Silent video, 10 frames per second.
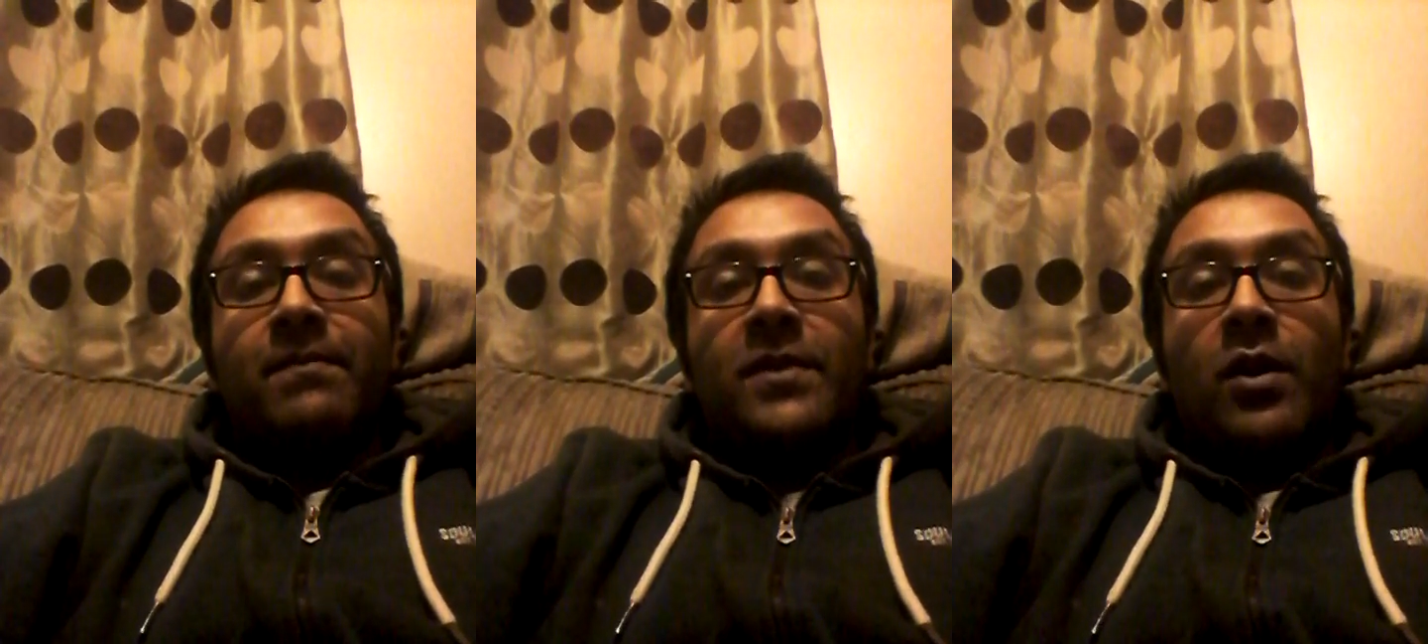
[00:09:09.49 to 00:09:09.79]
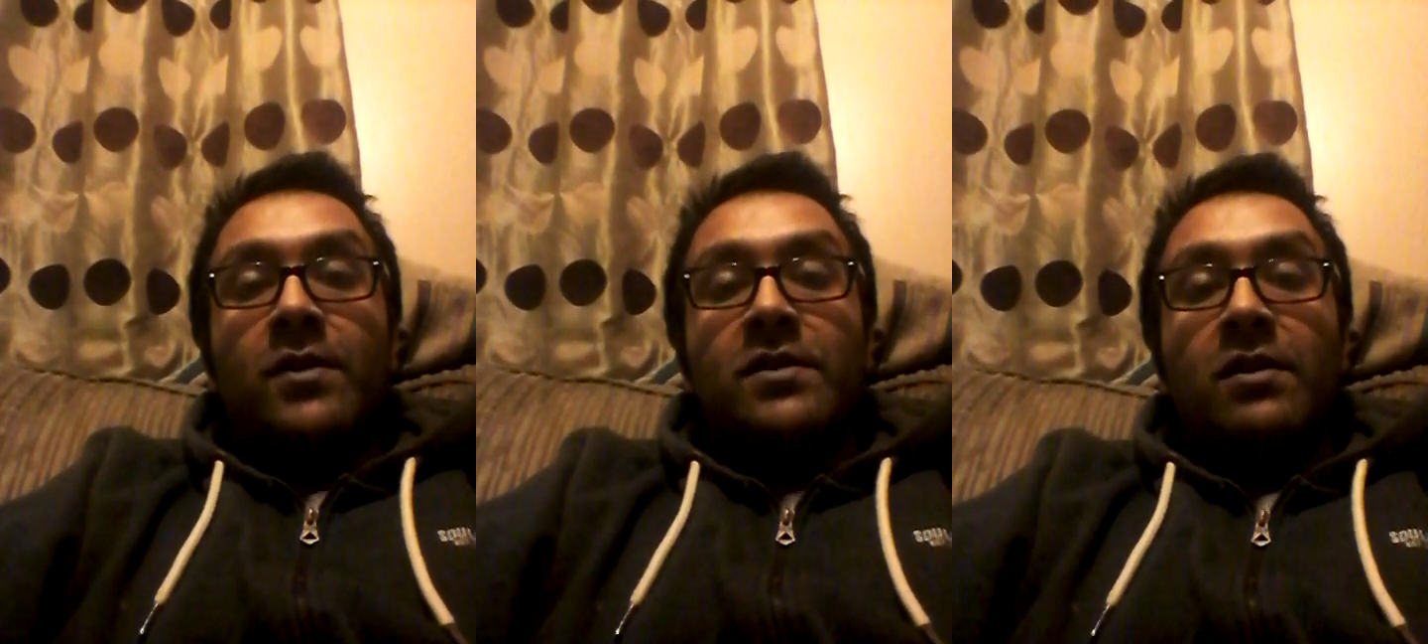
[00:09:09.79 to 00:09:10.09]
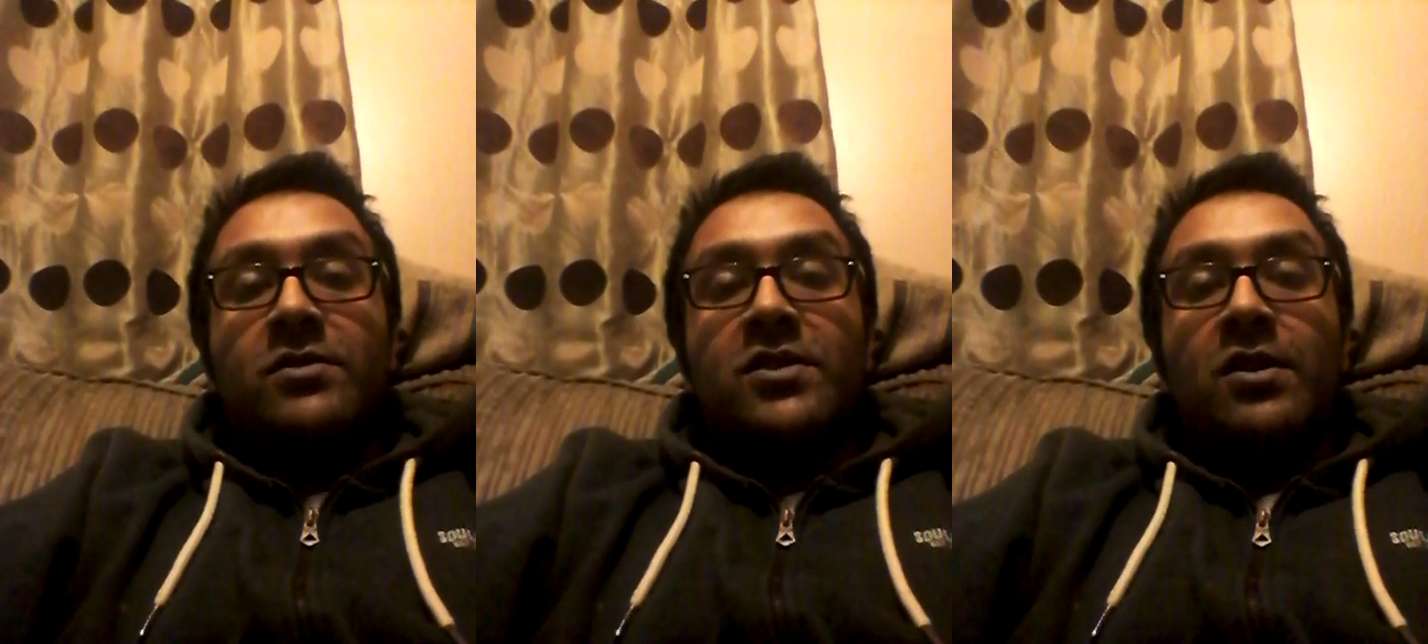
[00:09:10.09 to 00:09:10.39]
not on
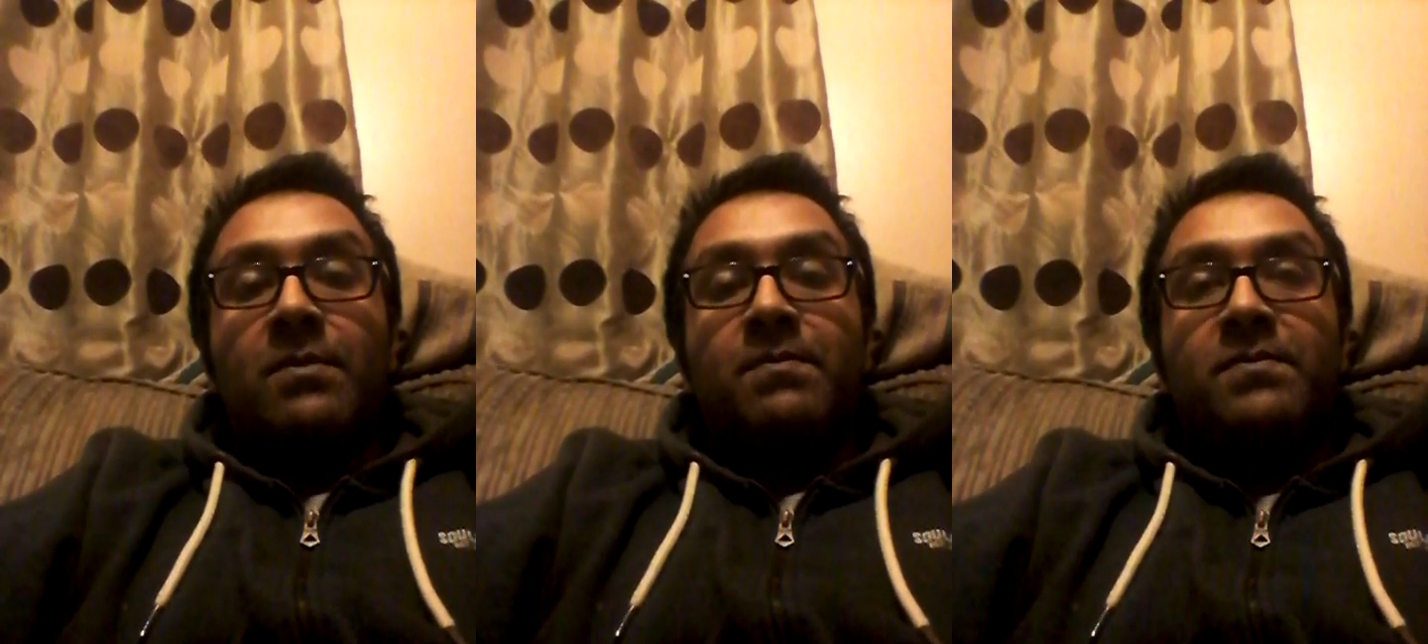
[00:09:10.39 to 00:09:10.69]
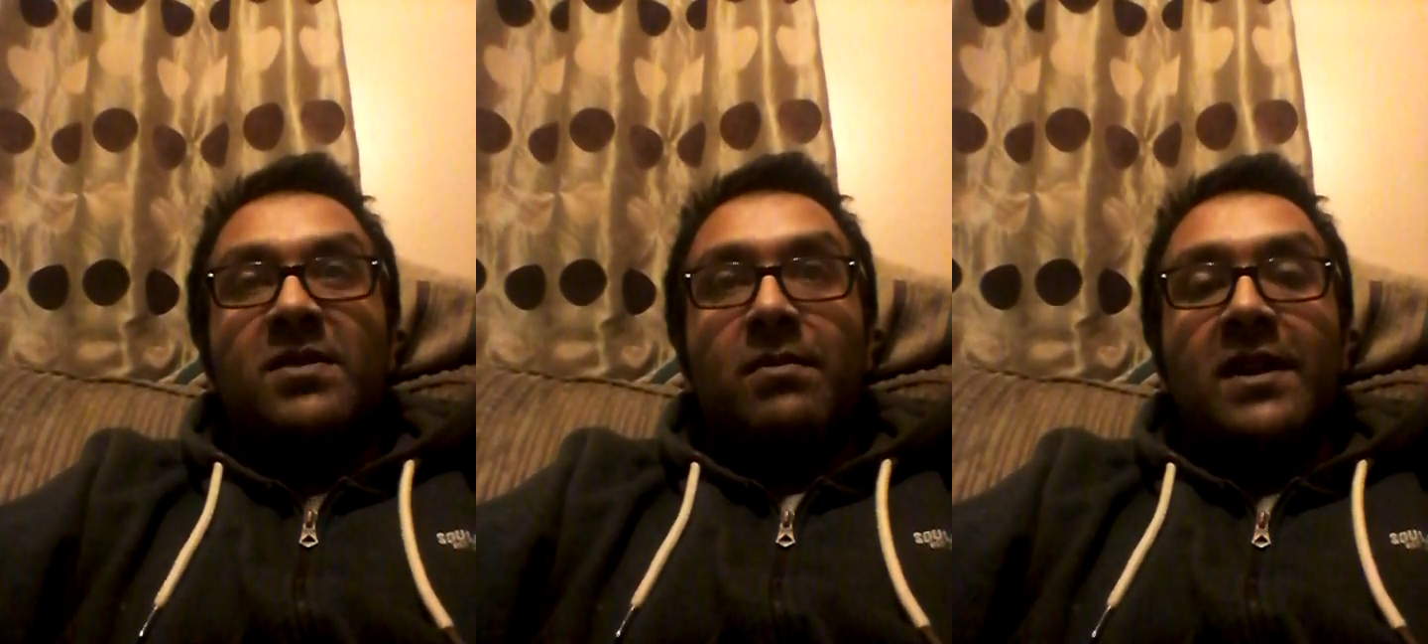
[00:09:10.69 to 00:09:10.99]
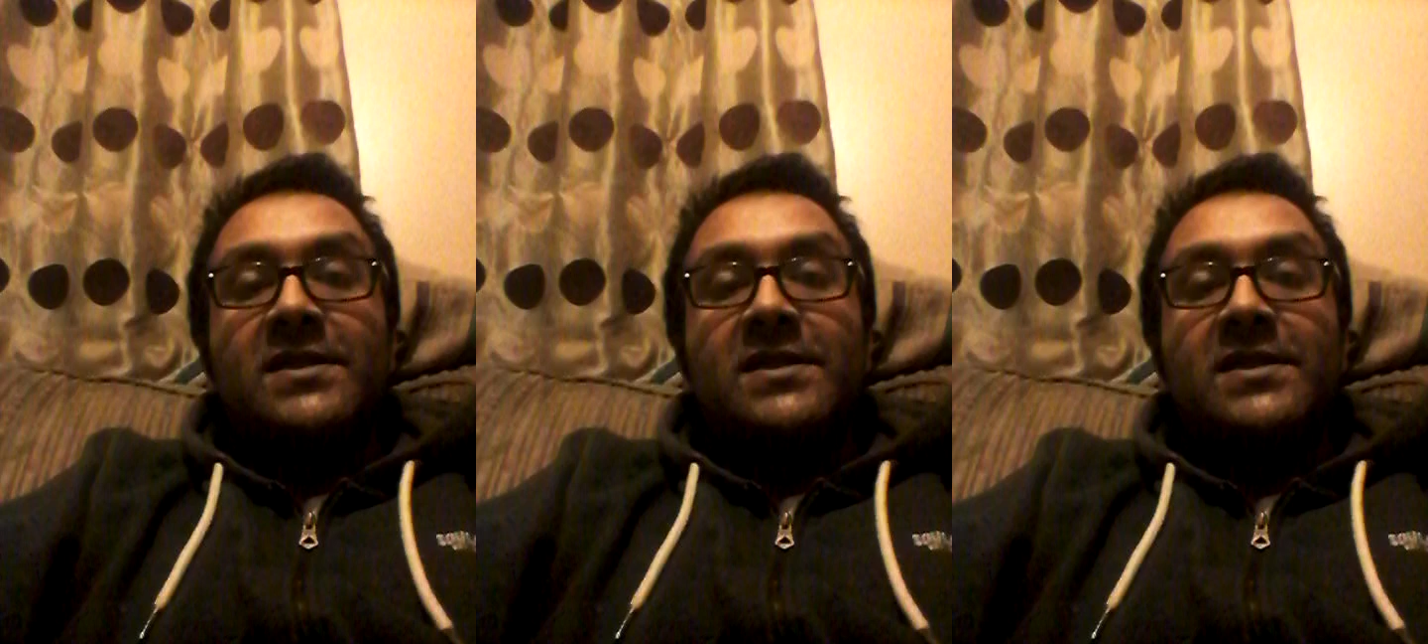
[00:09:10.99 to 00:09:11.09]
YouTube, somewhere